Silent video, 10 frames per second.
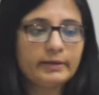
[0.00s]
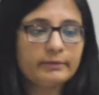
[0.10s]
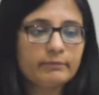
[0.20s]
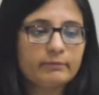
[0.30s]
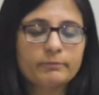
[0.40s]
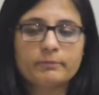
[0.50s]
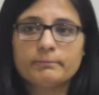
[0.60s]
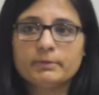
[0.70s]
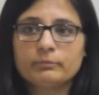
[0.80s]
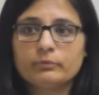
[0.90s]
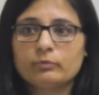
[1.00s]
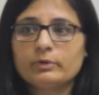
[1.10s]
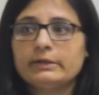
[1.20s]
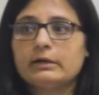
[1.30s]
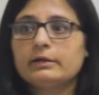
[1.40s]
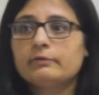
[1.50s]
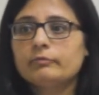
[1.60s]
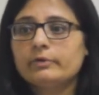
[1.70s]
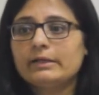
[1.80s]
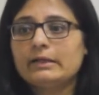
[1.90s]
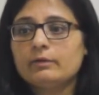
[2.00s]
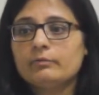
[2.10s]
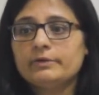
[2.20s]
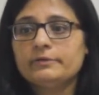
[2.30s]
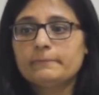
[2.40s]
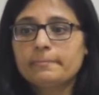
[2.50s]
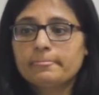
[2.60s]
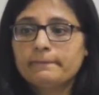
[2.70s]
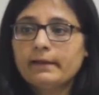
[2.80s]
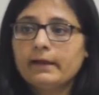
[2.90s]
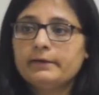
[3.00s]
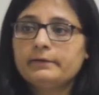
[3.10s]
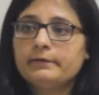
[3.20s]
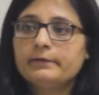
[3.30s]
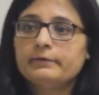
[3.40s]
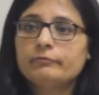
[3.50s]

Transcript: that is a simple protocol and RDF query language, and the